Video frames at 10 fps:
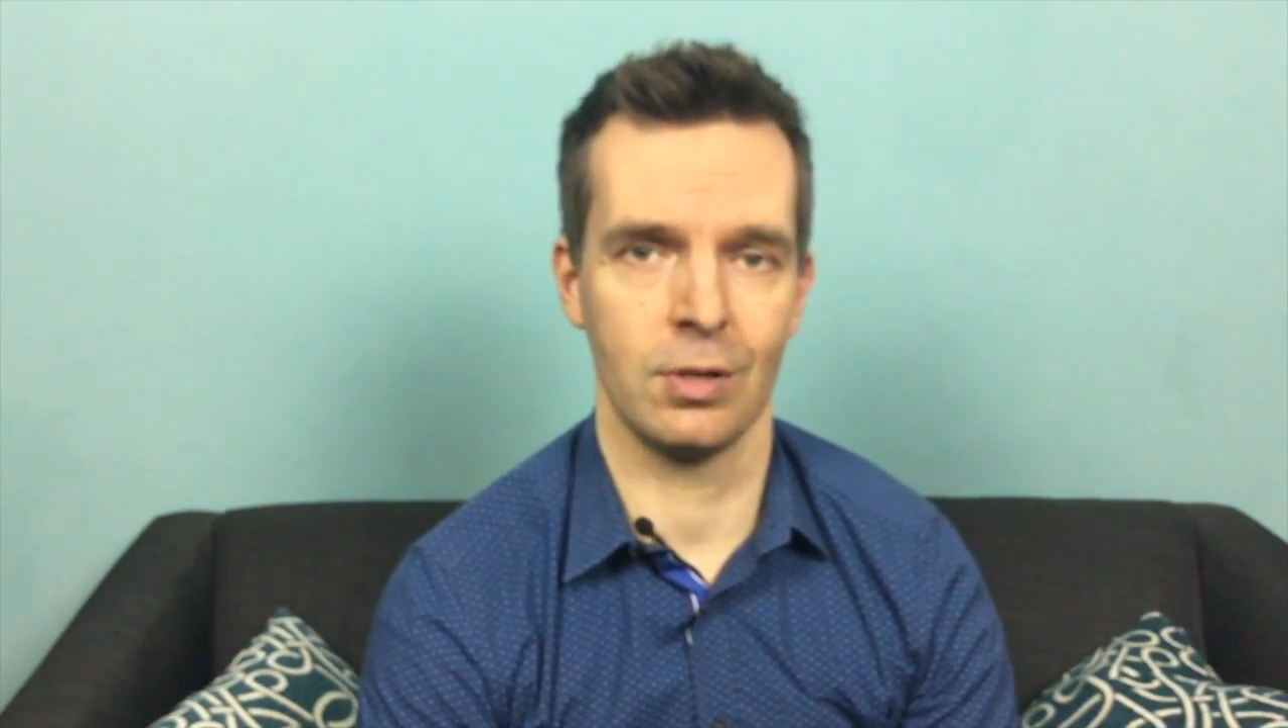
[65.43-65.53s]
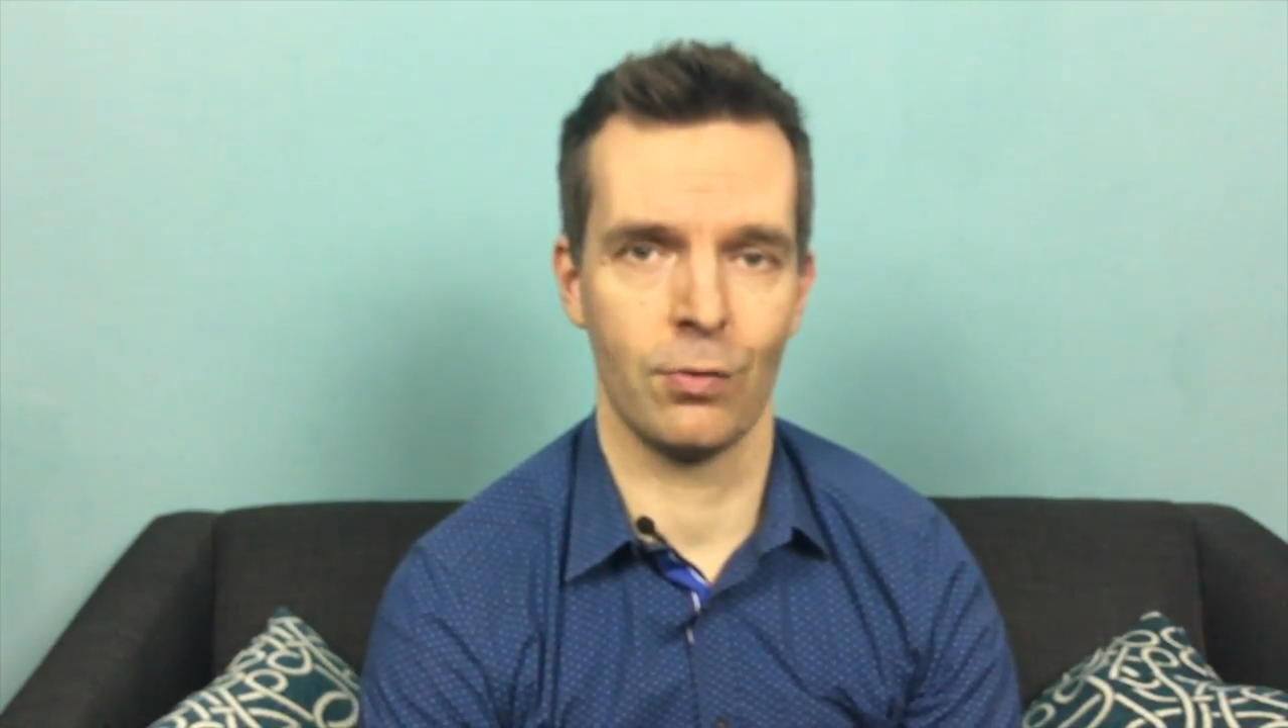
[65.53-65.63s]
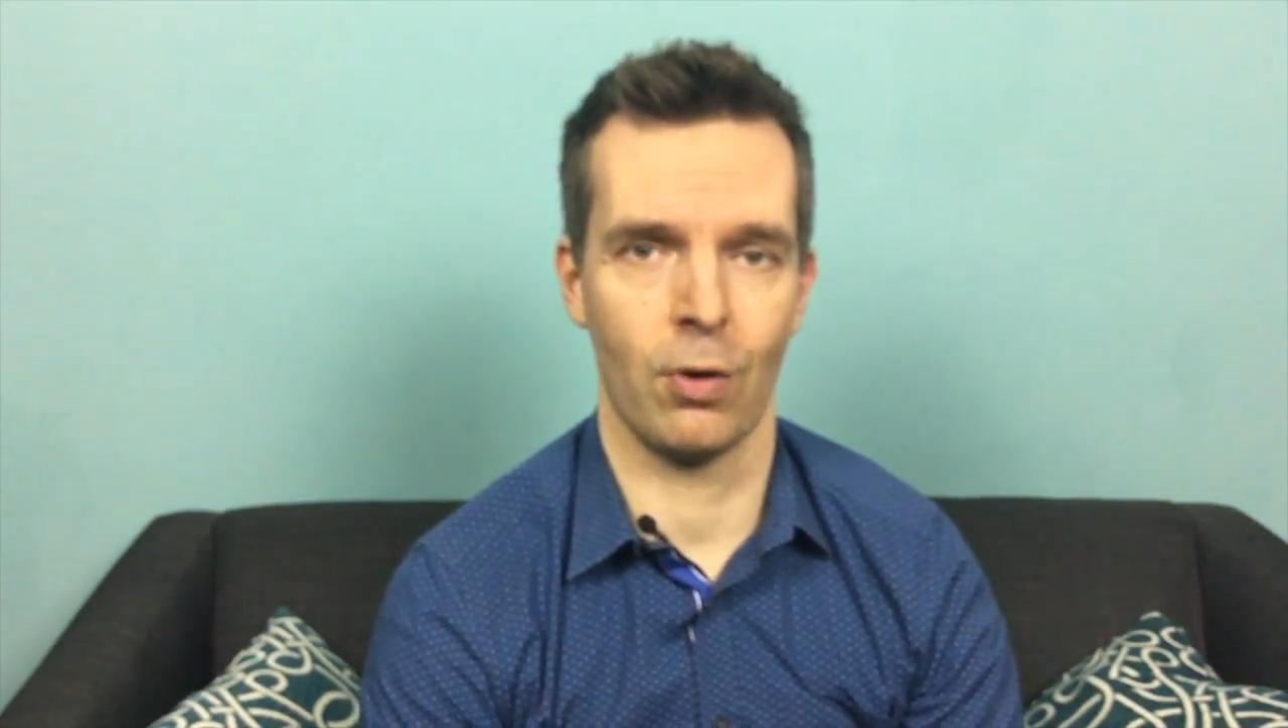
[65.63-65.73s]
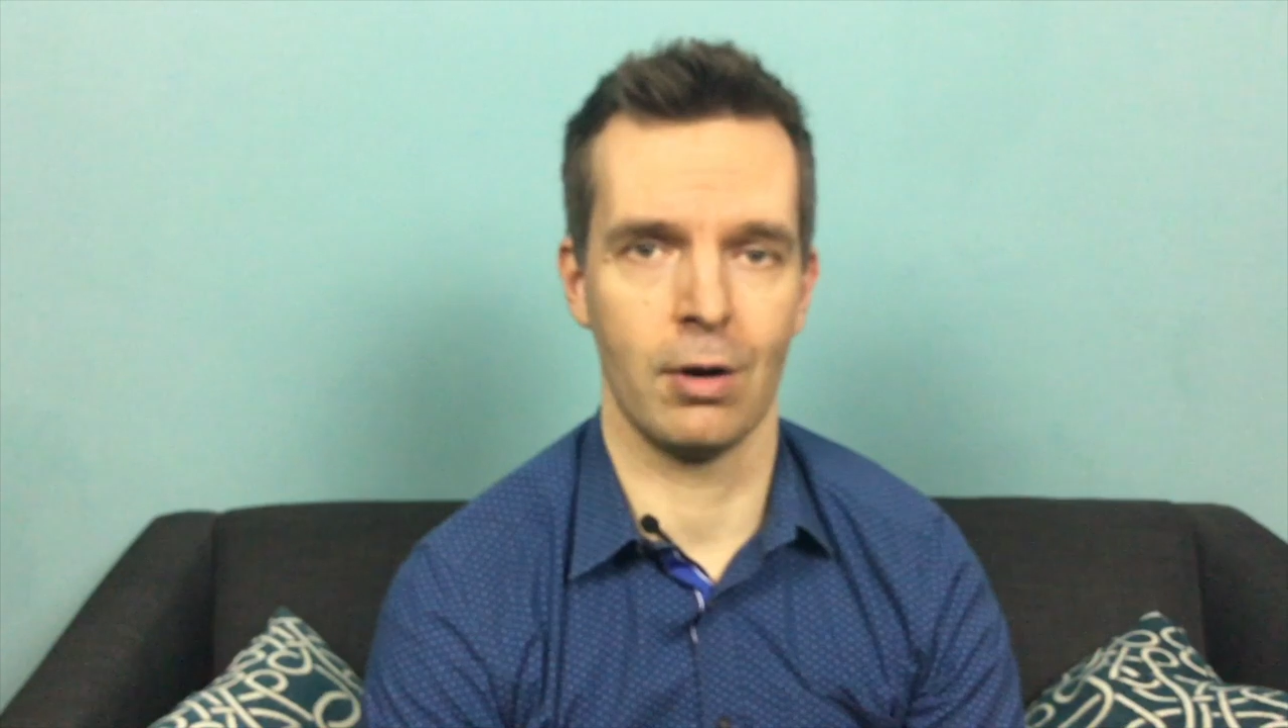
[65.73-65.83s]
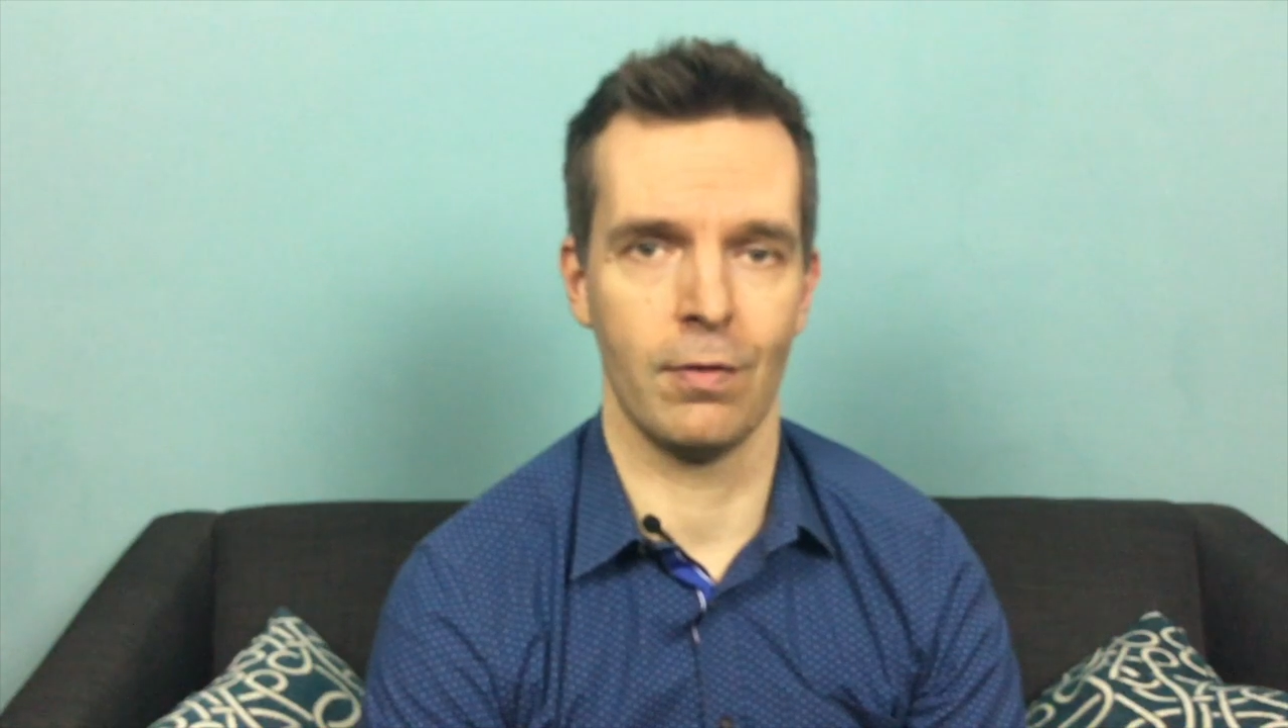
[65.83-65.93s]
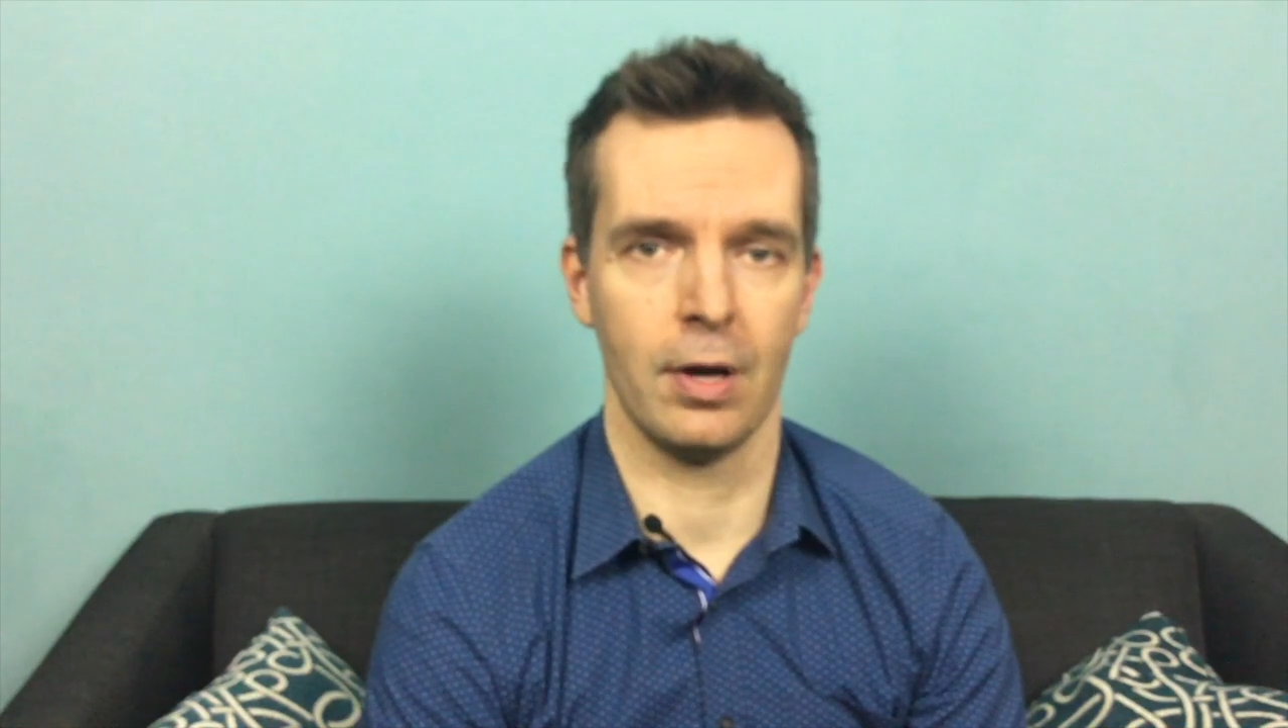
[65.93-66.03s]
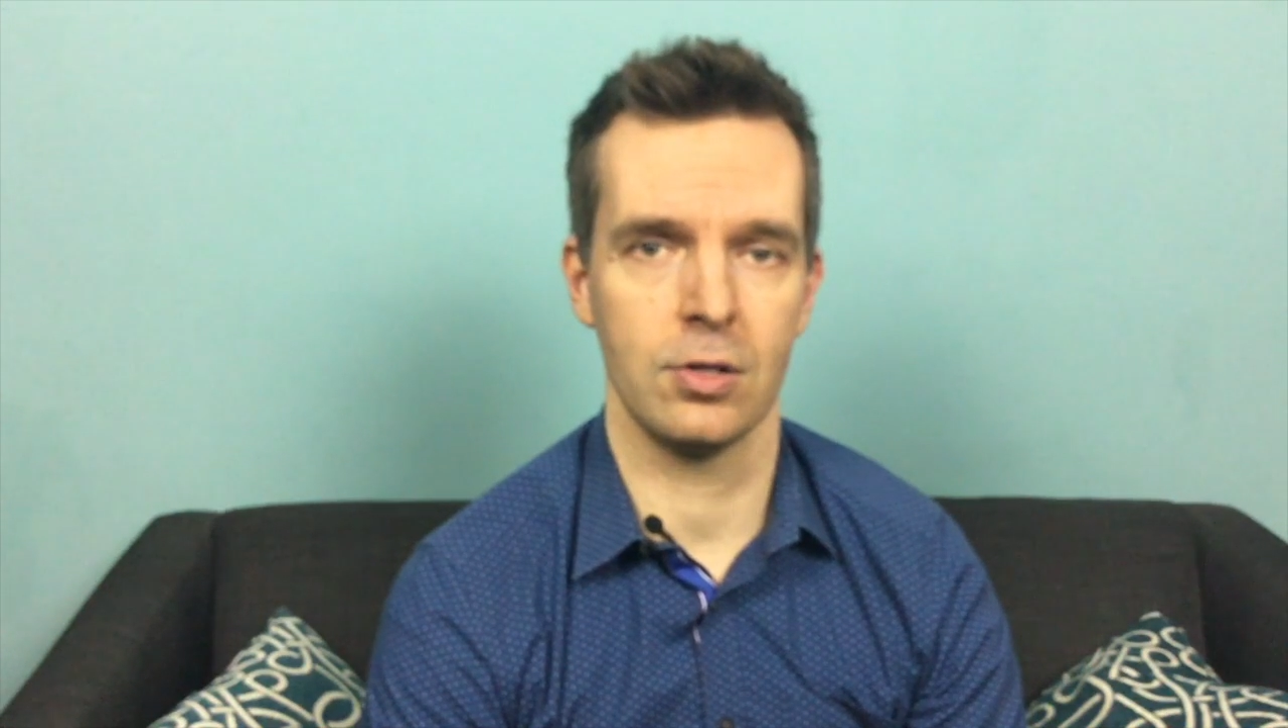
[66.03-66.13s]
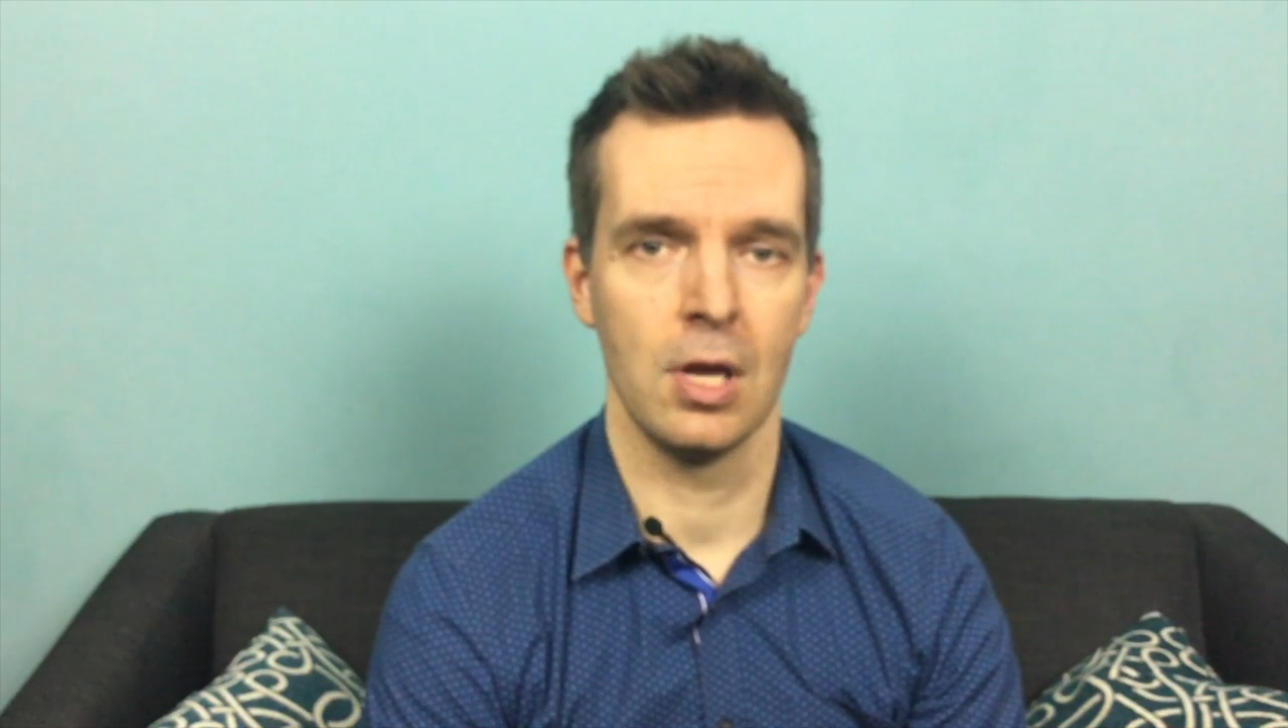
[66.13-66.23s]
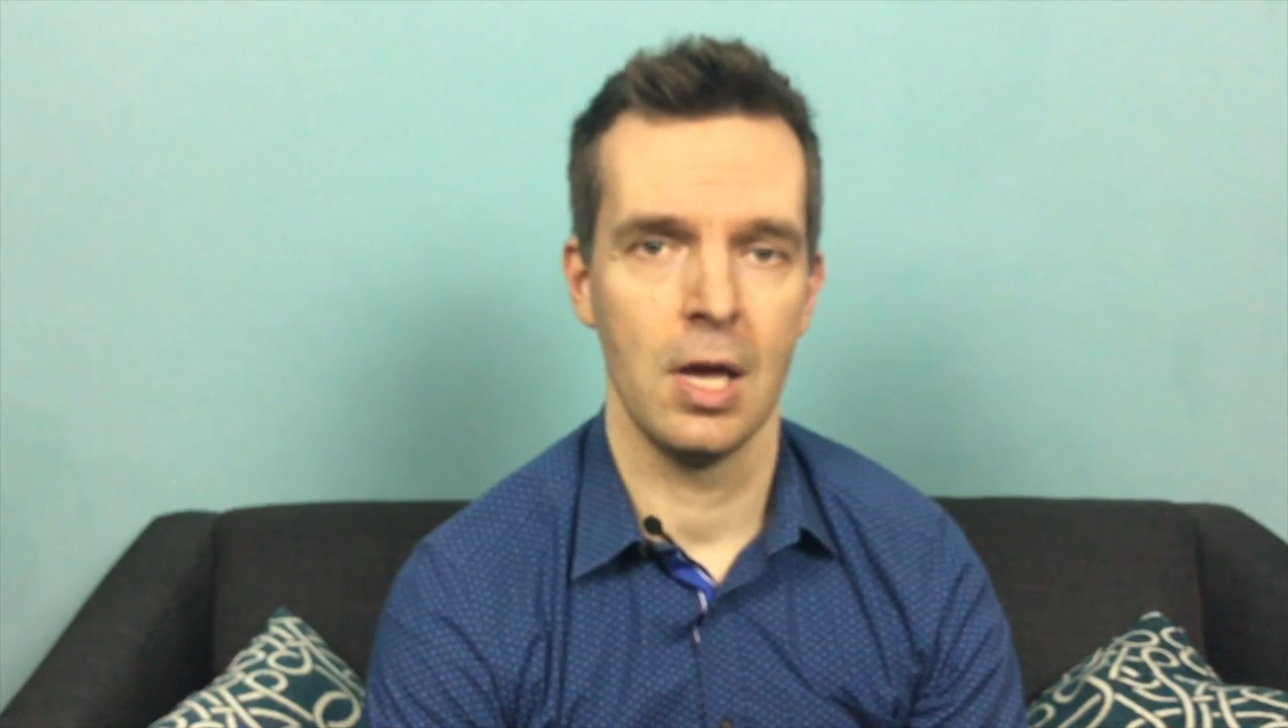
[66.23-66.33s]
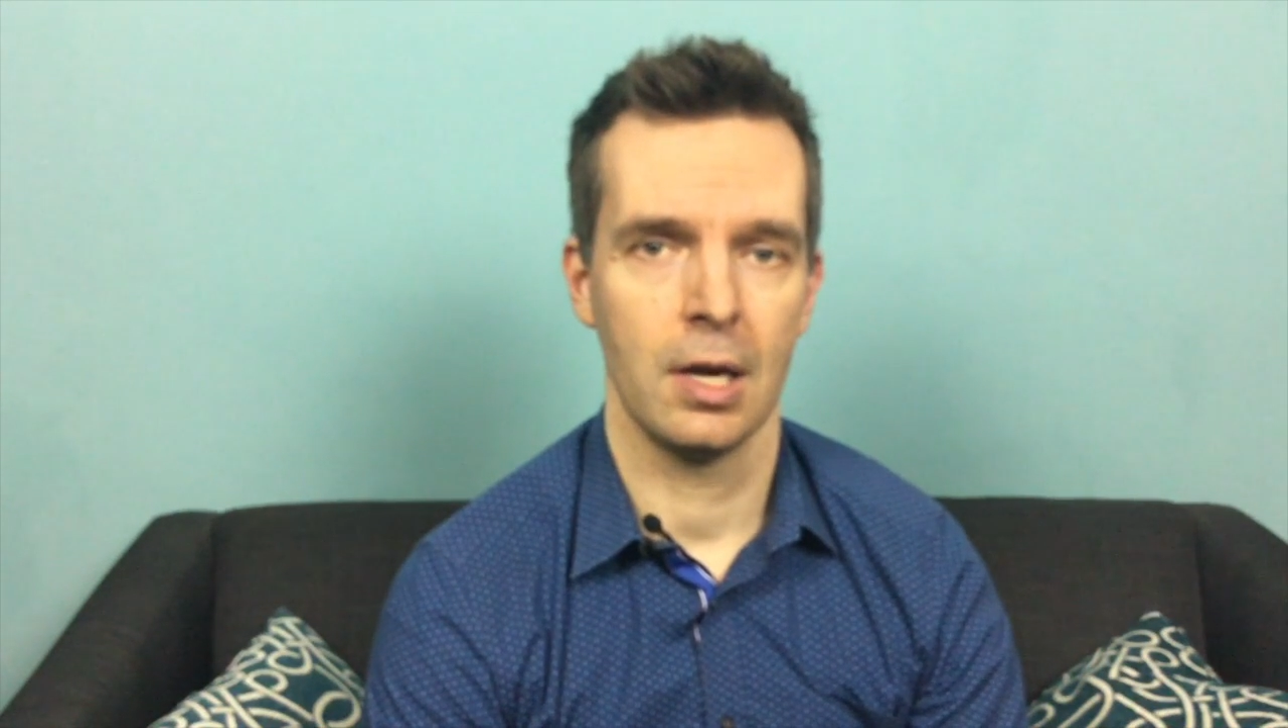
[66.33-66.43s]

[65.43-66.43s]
in front of us.